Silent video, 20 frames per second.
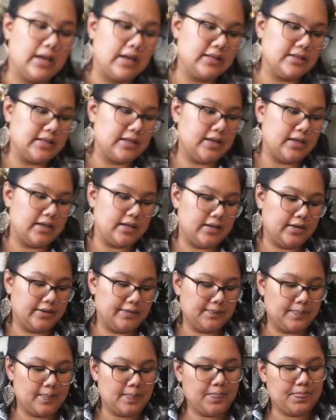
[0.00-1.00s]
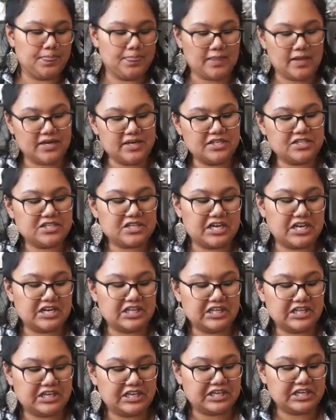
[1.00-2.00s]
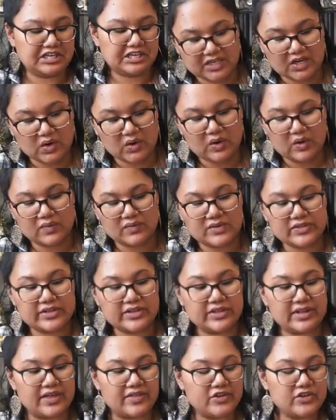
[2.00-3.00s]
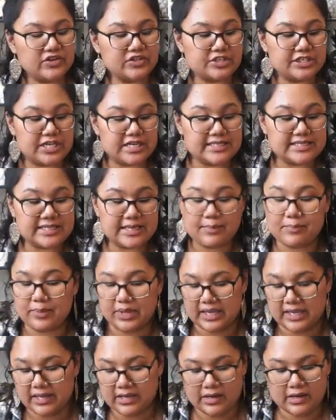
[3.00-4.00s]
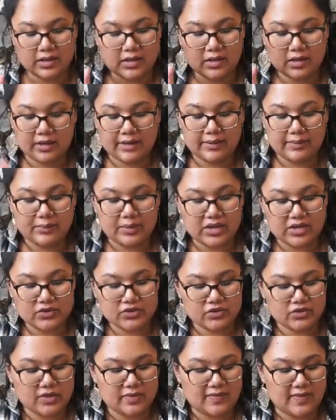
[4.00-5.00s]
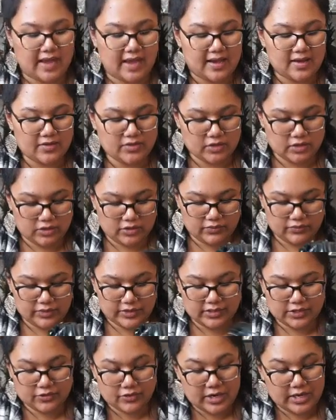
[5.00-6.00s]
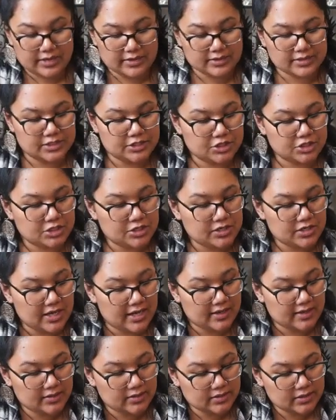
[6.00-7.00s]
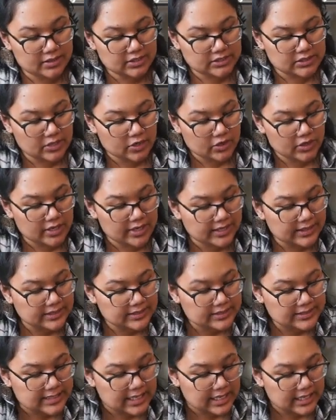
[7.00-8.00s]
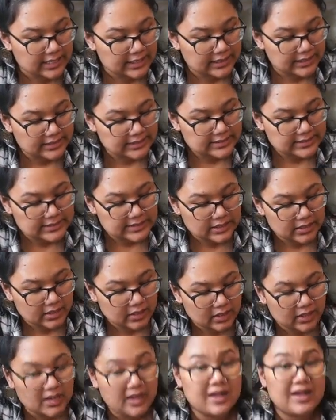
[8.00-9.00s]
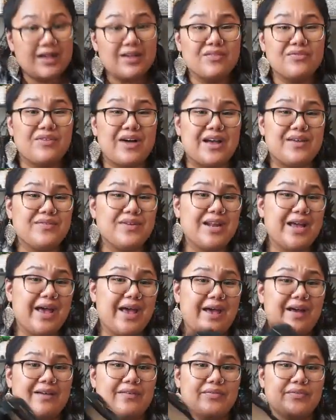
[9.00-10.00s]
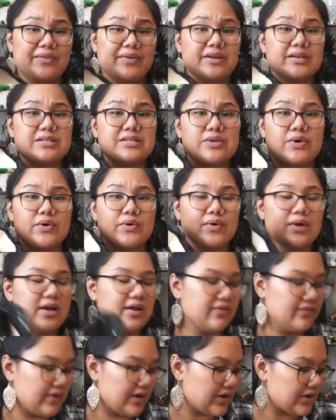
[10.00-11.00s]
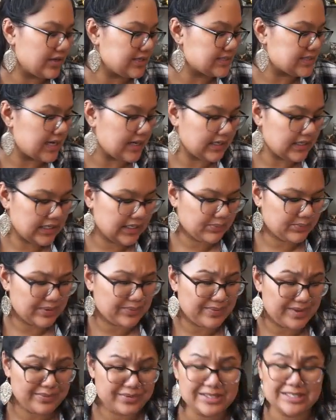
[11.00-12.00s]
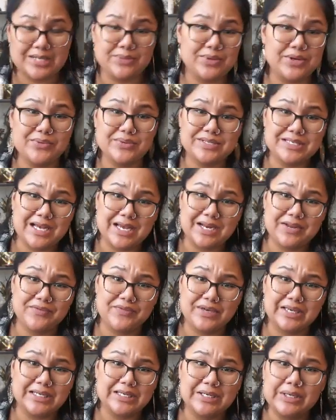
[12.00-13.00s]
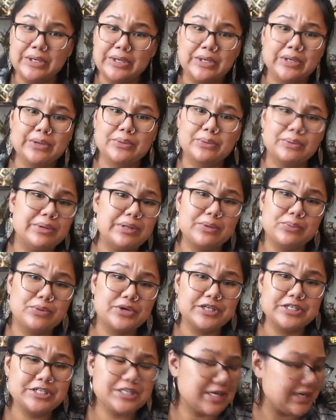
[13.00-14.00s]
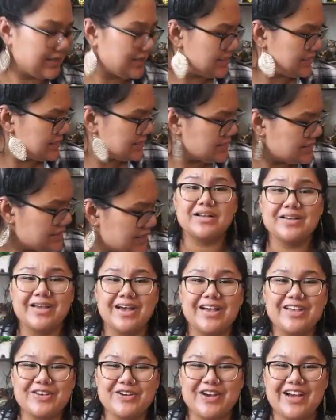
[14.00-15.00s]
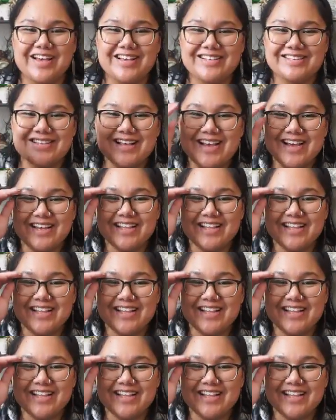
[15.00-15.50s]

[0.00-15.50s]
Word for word: and then I need to kind of like go over the leather just a bit but other than that they're in really great condition and these are a size five and a half so very tiny but maybe somebody with tiny feet will appreciate this but yeah you guys